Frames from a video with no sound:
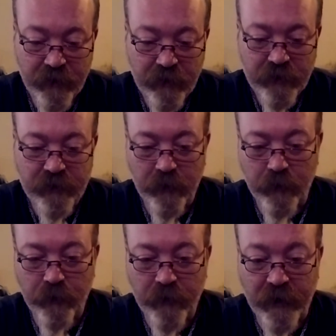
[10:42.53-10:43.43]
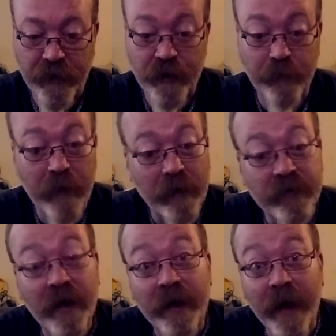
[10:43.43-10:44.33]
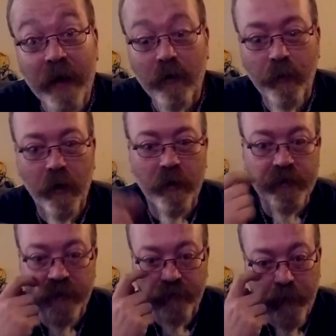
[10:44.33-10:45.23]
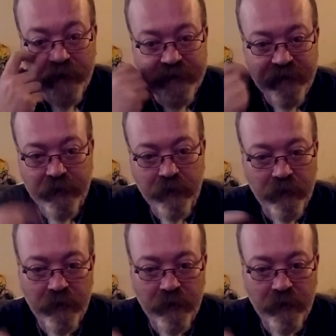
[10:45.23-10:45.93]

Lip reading: So you can actually mount it on handlebars of a bicycle